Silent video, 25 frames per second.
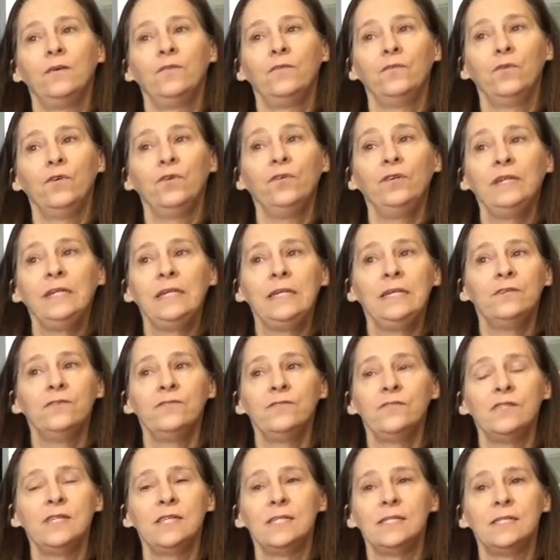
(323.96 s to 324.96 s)
early
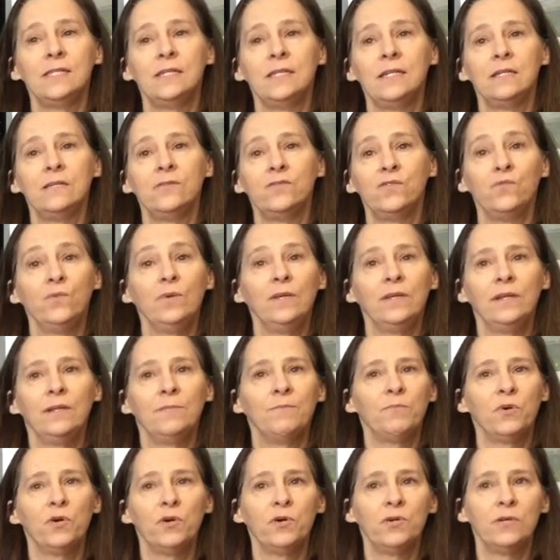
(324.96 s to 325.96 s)
years is, is really
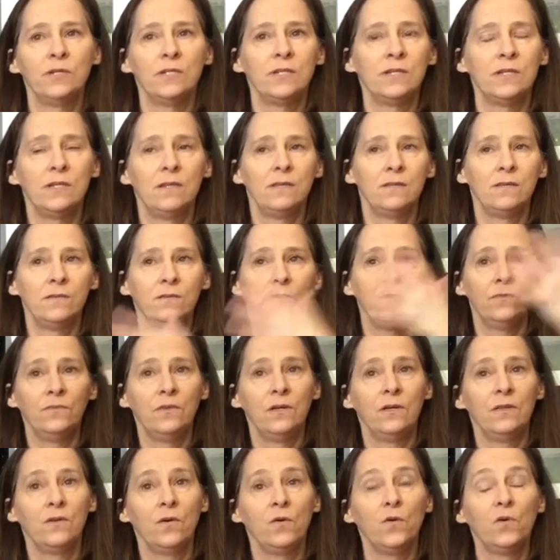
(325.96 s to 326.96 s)
important in the,
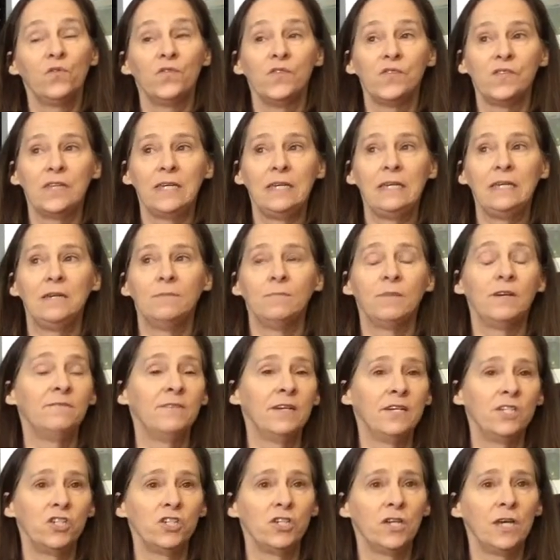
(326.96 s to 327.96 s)
in the whole scheme of
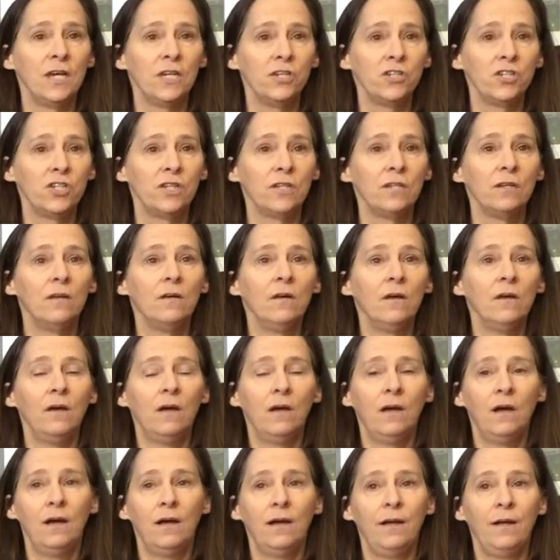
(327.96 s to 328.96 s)
education.
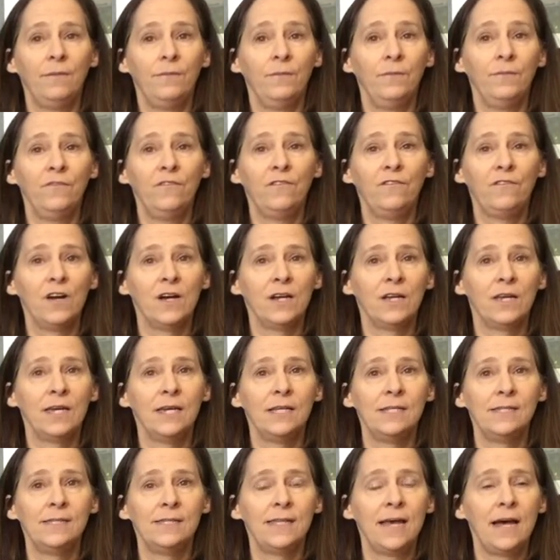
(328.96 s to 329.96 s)
Uh, you've got
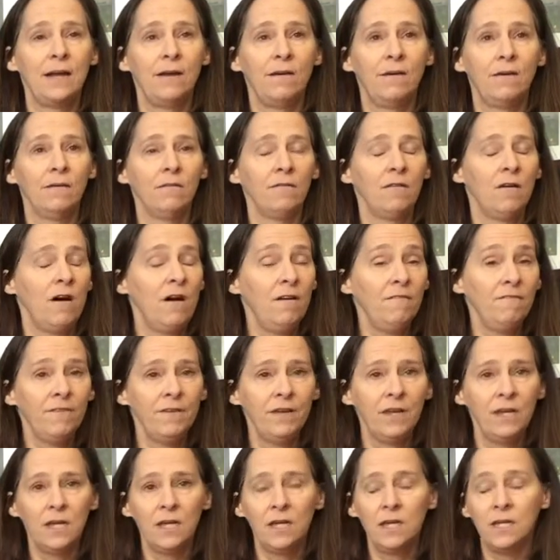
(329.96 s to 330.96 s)
kids that are
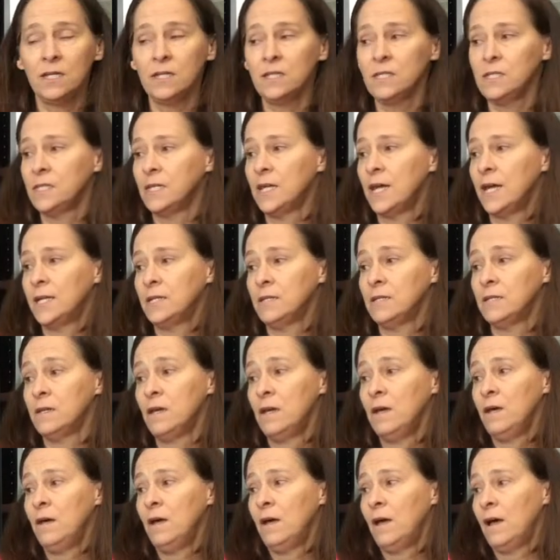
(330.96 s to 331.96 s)
confident and
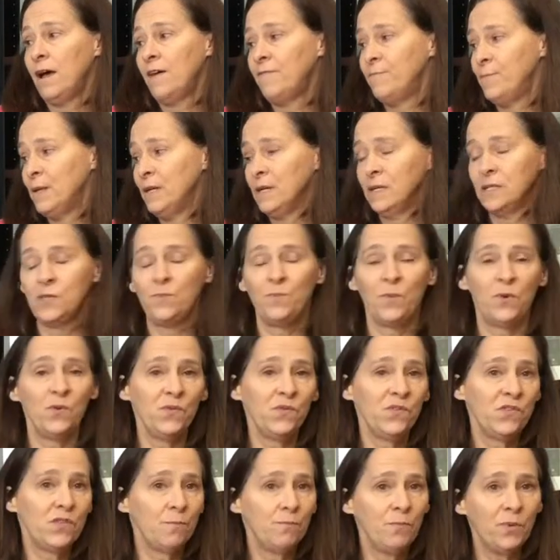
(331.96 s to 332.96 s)
have been
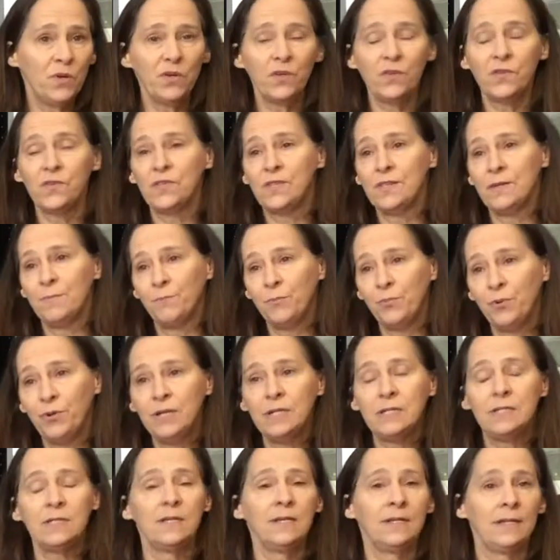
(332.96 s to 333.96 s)
exposed to books and
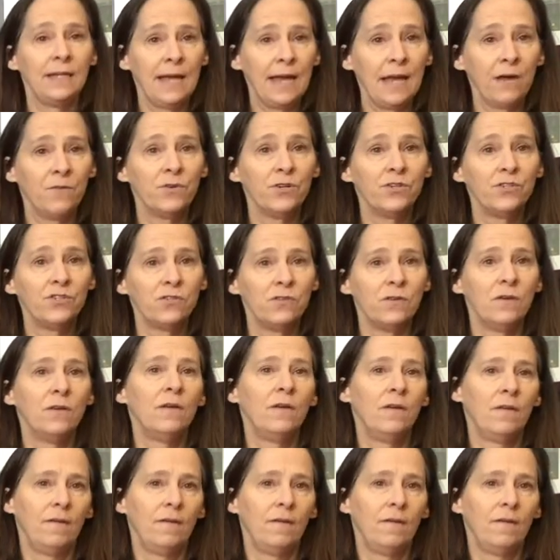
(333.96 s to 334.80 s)
print and language.